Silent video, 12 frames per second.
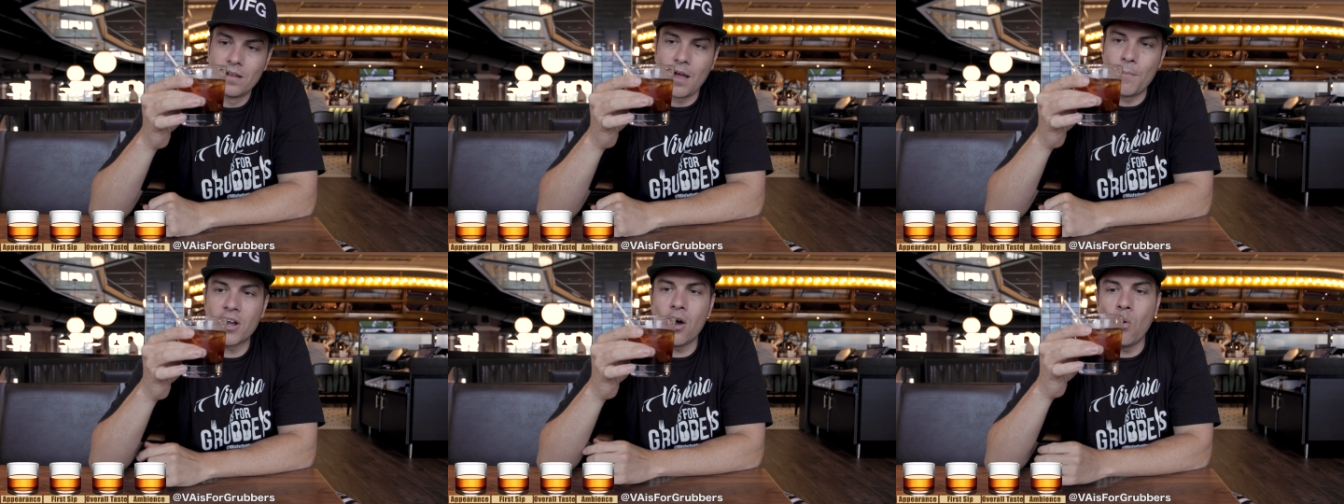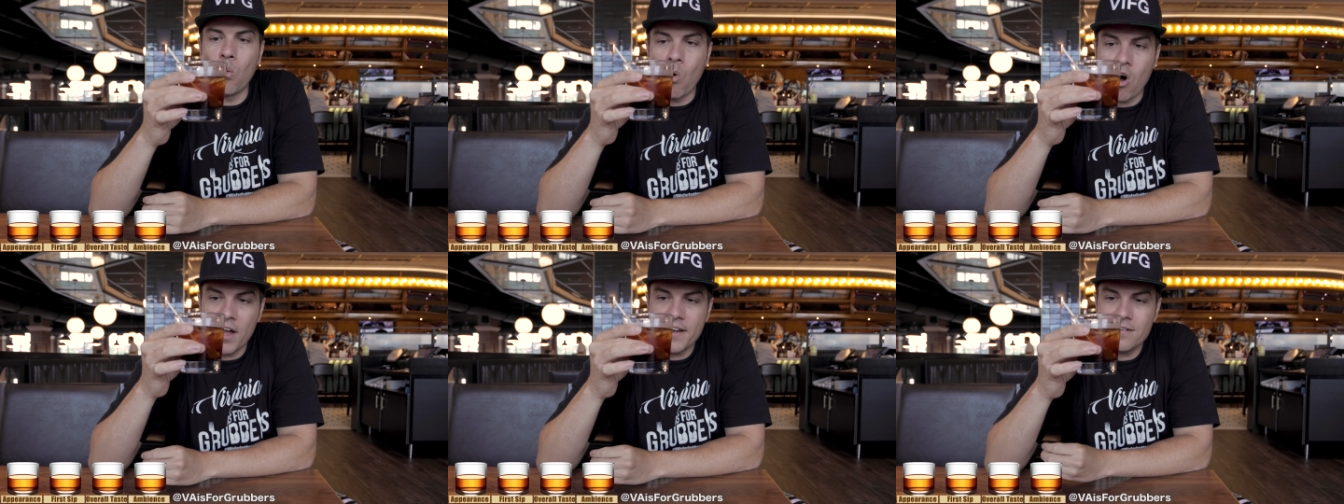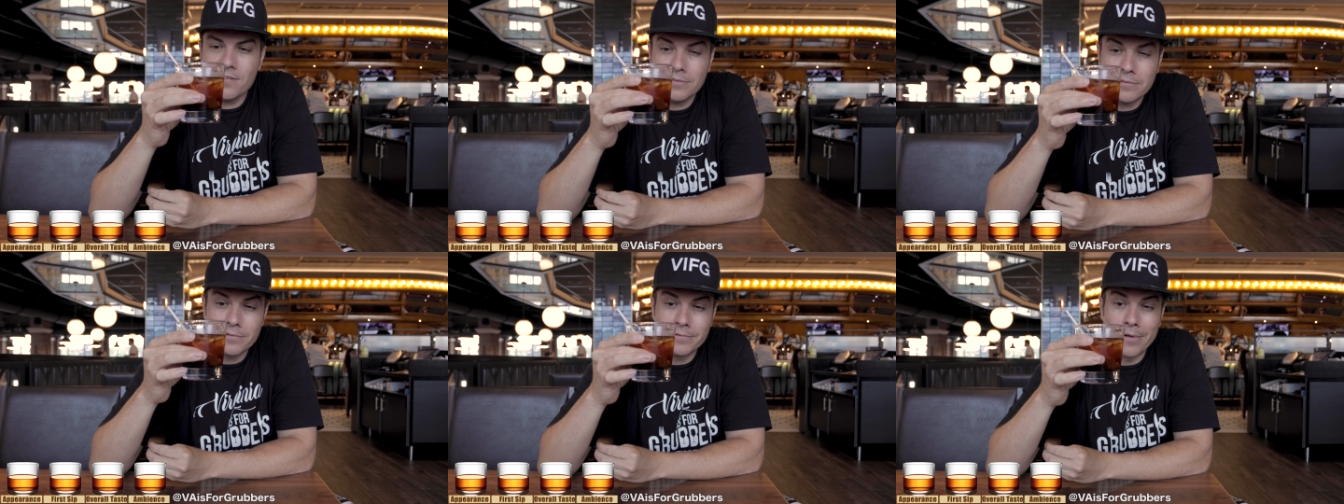I'm gonna go
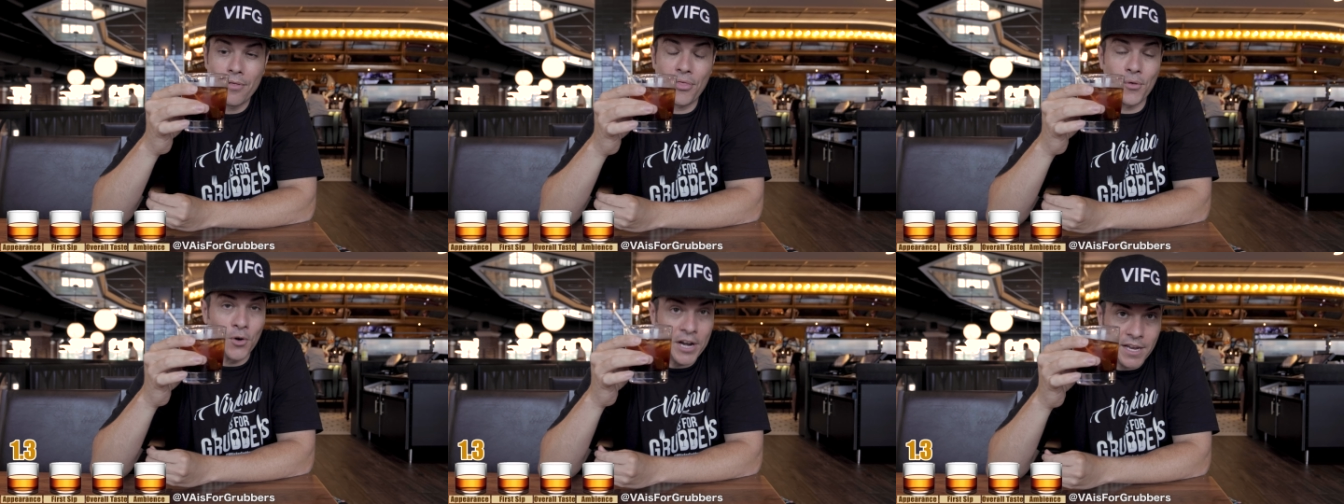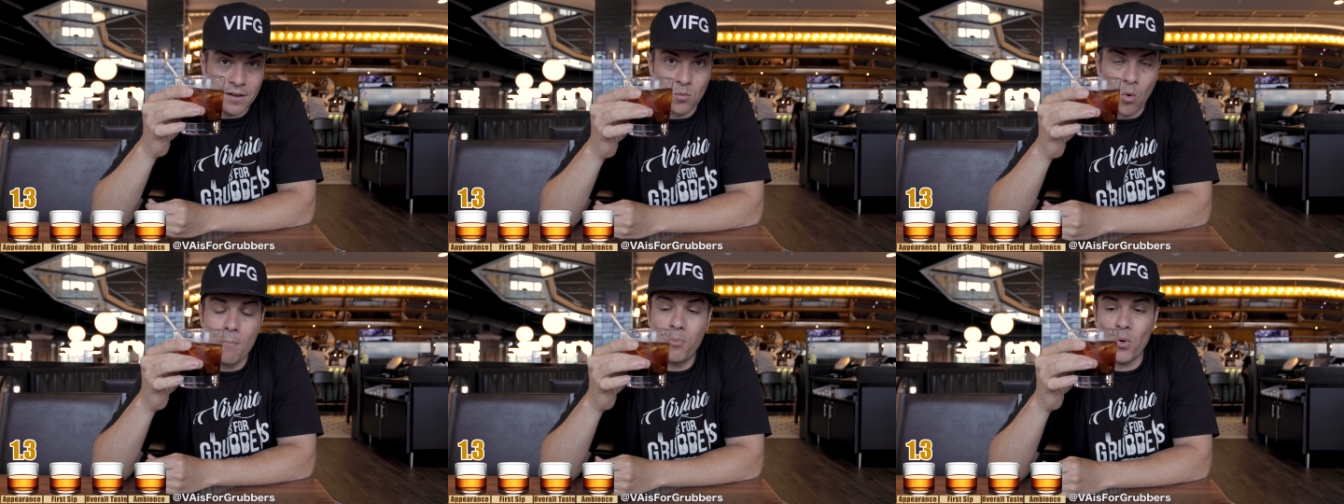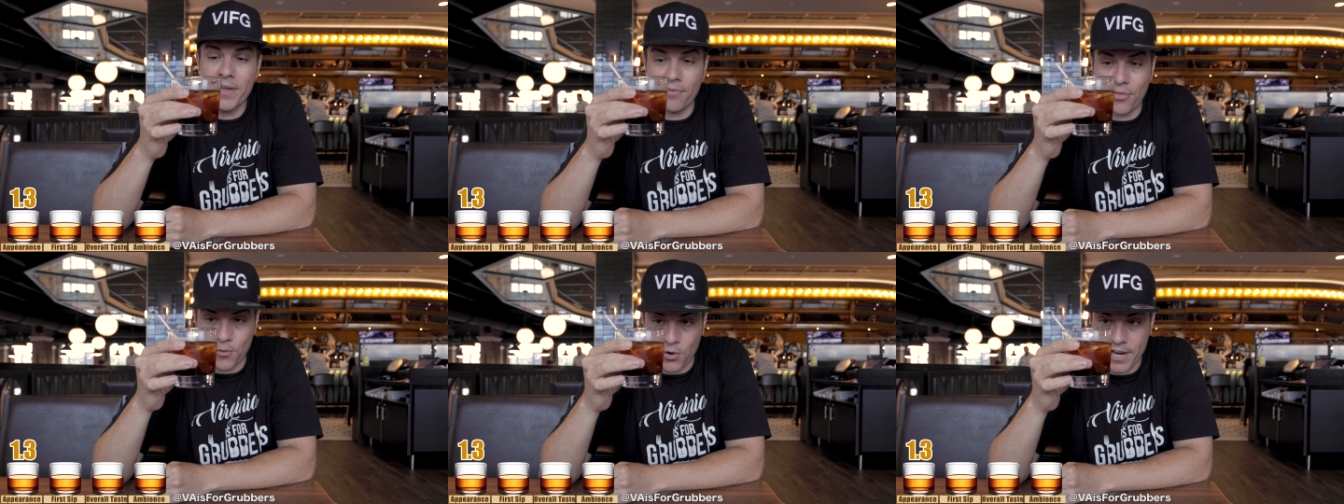
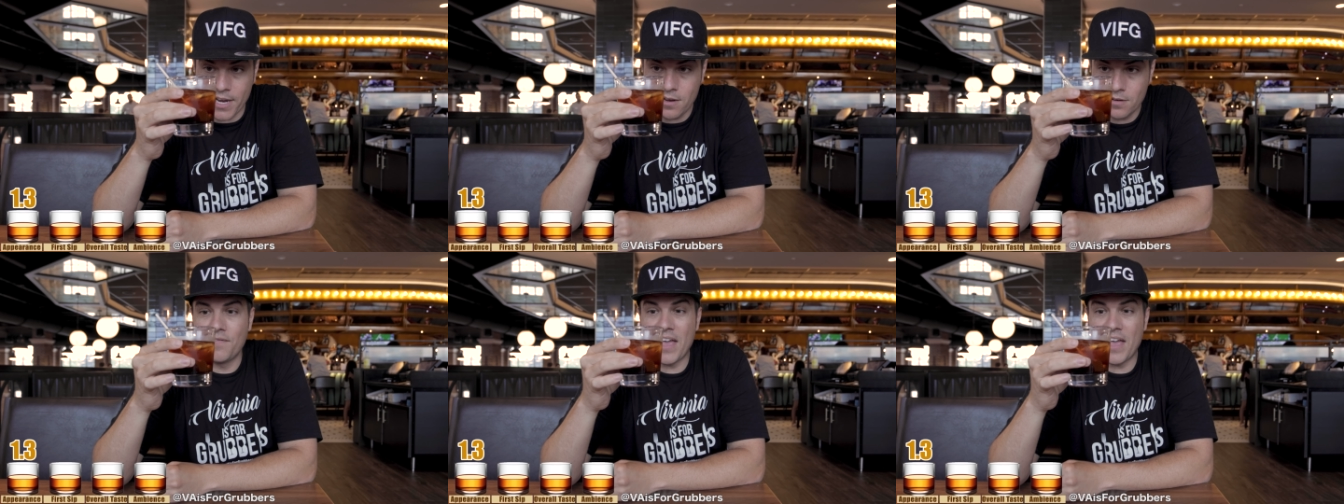1.3.